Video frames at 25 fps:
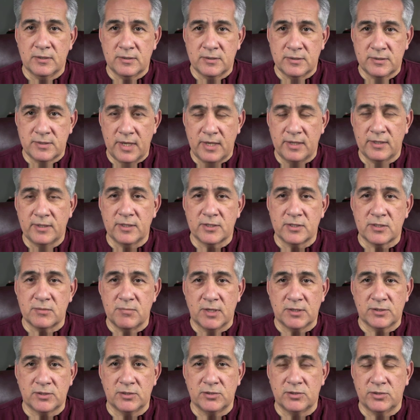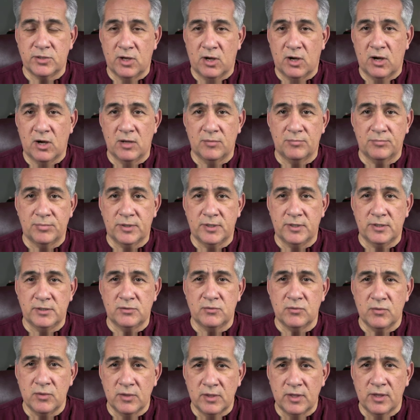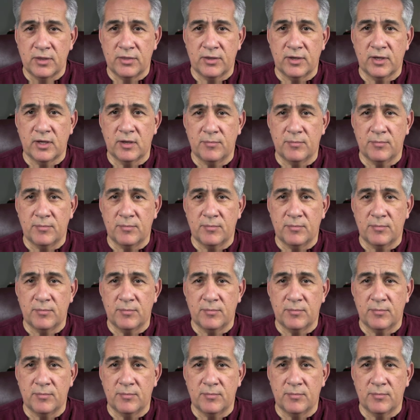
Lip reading: Take this message to heart, please. Really think